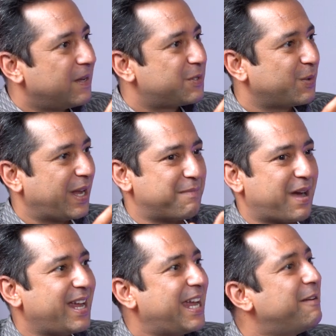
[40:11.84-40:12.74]
So am
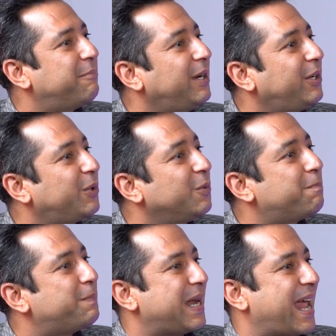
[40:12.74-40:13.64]
I able to
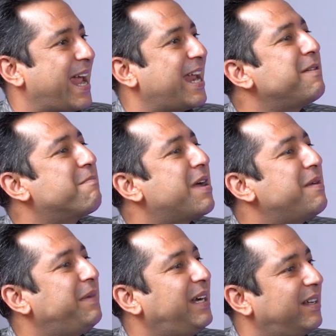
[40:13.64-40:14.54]
plan my
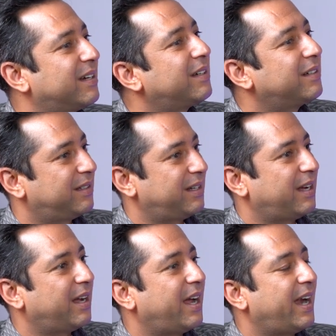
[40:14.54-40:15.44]
media
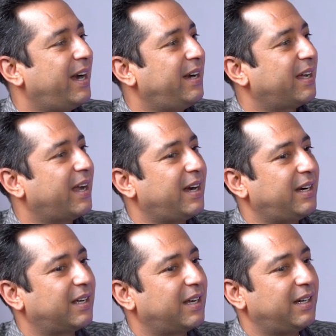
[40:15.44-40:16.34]
and
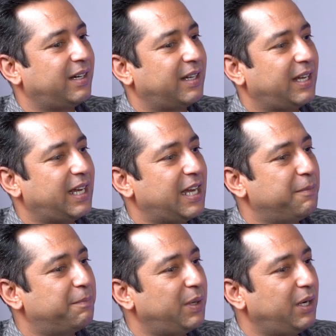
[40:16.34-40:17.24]

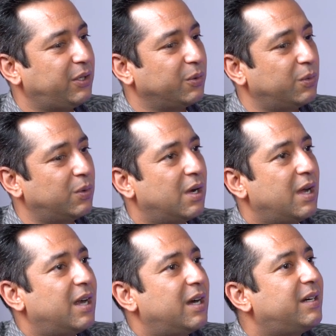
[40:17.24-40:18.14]
able to
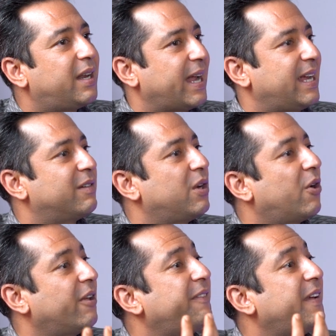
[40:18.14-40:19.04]
drive a
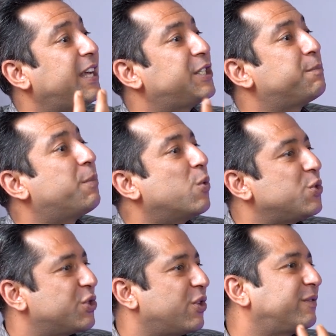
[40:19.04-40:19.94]
lot of
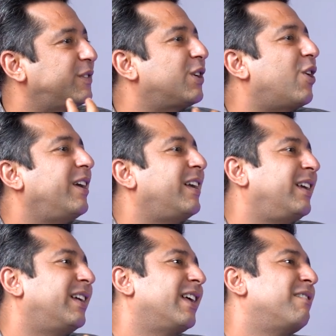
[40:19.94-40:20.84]
exposure of the
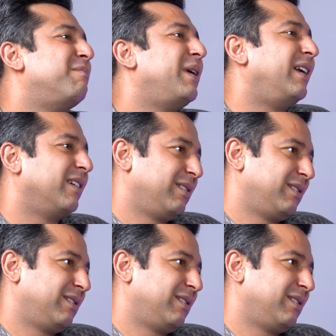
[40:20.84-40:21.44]
content that I've made?